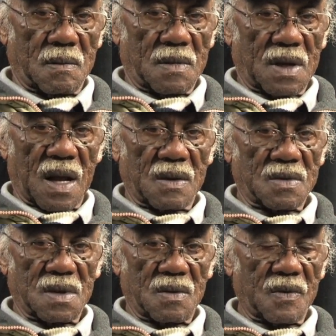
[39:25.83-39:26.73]
but I don't
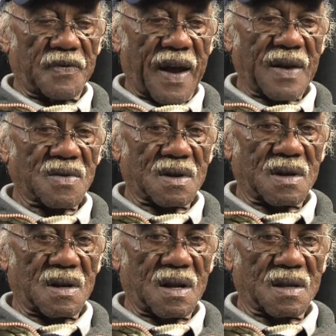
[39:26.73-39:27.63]
see no factories
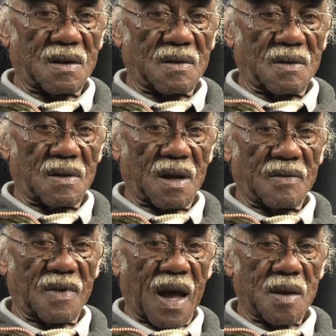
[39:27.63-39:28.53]
or nothing that
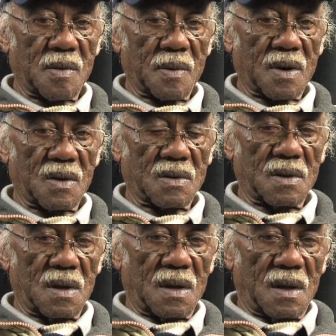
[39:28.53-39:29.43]
valuable, because
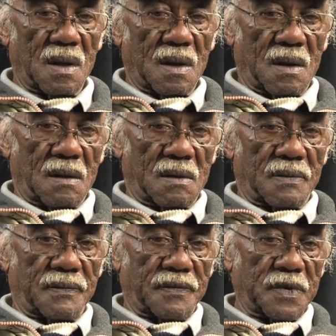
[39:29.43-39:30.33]
the
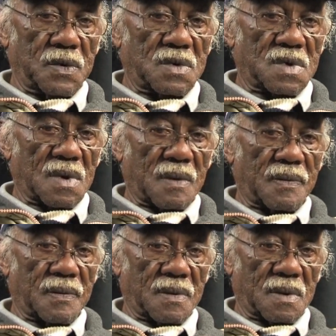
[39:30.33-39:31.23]
food stuff
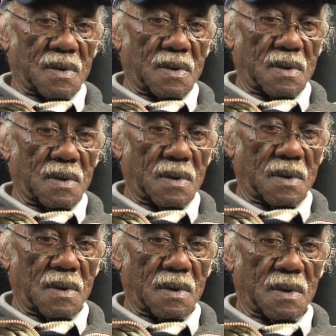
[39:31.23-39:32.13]

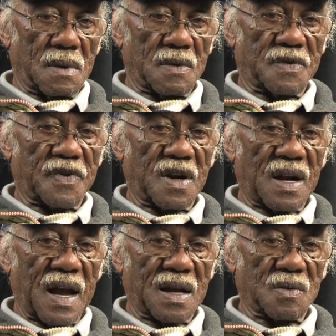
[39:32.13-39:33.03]
was
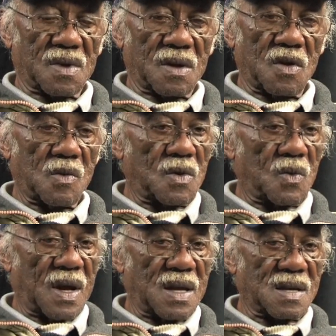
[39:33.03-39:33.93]
fertilized with human
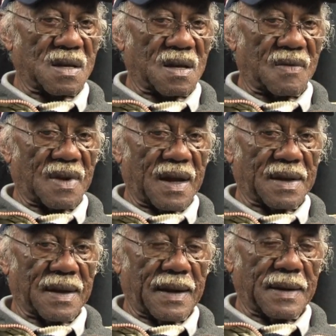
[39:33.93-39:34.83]
waste and stuff
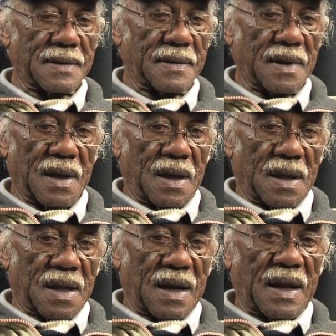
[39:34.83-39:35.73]
like that. And
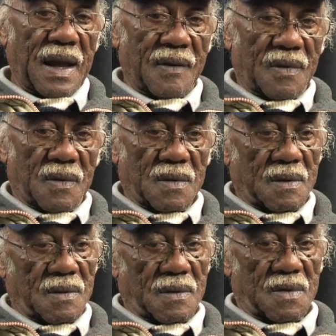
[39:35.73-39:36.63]
they didn't have all
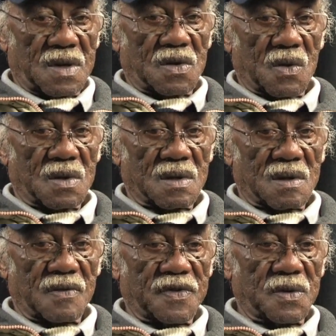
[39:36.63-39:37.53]
the
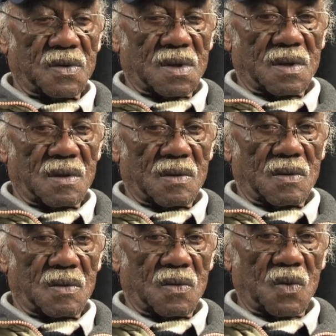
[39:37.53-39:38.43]
resources of food that
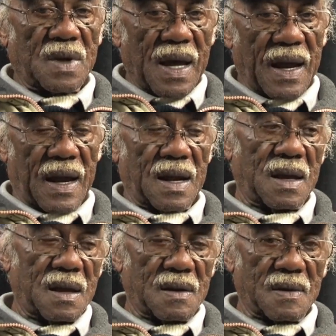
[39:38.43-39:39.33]
we had
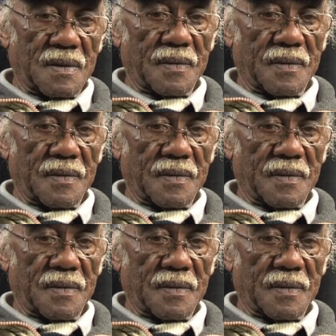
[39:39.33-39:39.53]
here.